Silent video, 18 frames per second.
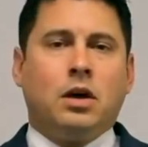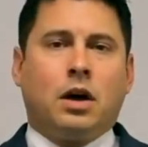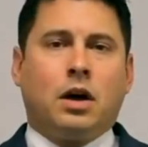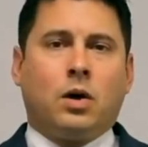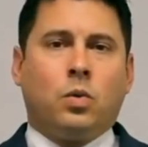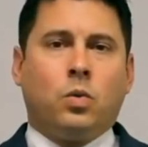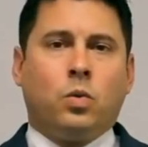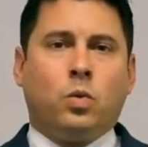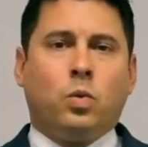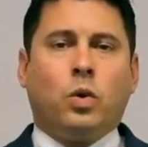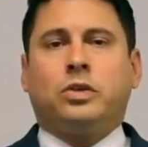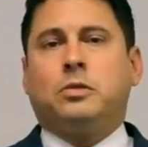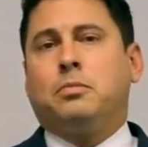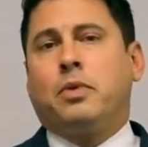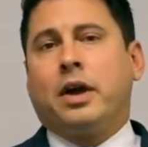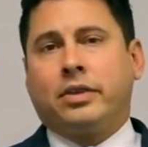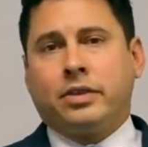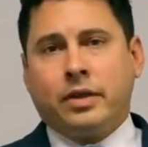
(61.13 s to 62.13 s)
uh, what
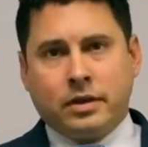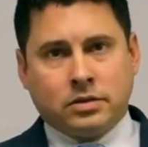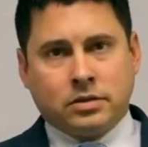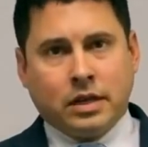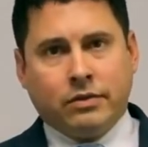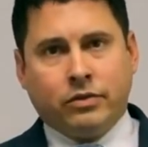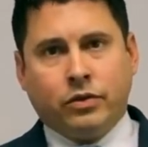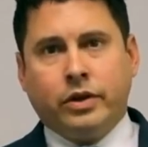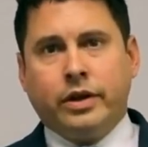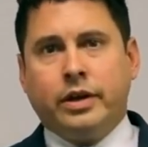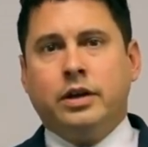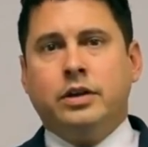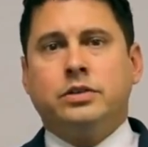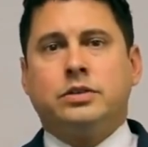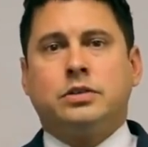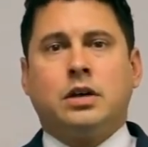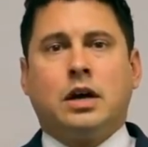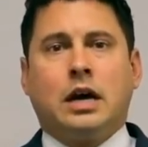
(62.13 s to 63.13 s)
the breath test level
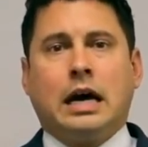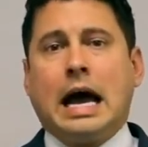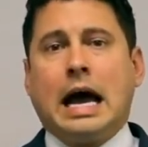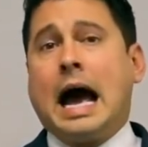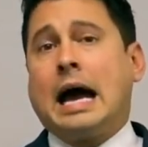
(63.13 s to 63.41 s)
is, uh,